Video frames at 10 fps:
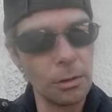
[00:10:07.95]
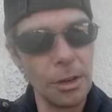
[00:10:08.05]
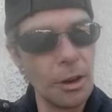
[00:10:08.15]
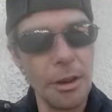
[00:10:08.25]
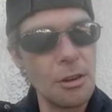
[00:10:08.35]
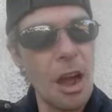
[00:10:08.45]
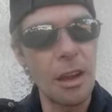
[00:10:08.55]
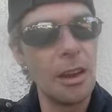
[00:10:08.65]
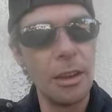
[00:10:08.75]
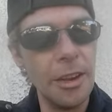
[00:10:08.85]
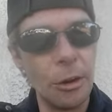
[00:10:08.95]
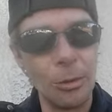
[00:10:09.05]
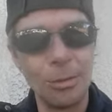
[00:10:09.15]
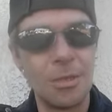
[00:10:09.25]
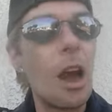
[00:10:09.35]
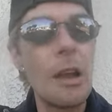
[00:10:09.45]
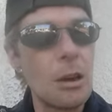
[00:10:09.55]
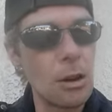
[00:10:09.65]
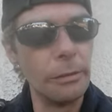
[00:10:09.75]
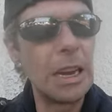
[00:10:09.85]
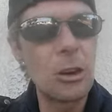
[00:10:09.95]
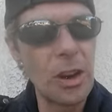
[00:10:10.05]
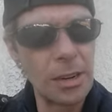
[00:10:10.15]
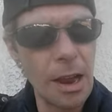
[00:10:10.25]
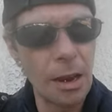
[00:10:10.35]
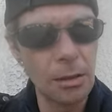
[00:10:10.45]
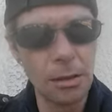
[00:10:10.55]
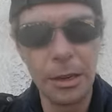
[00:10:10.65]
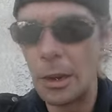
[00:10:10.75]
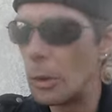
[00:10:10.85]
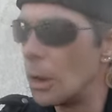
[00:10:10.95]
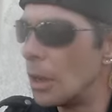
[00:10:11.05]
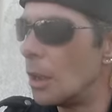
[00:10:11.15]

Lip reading: You're not gonna, you know, tire of hearing that, you know.